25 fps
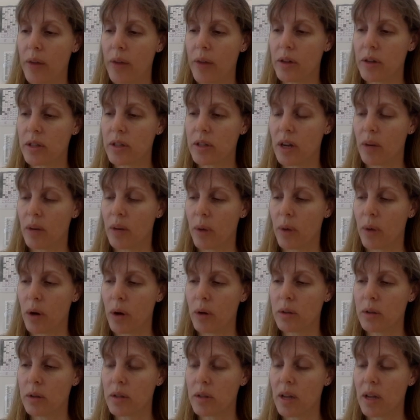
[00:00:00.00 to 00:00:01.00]
and
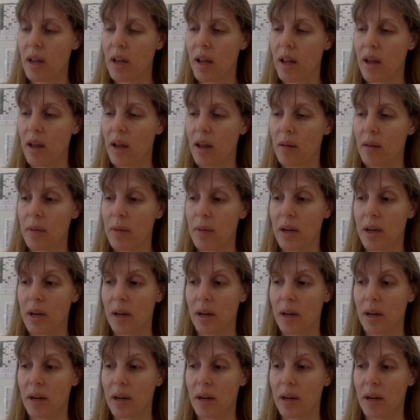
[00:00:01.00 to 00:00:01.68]
erodes, it becomes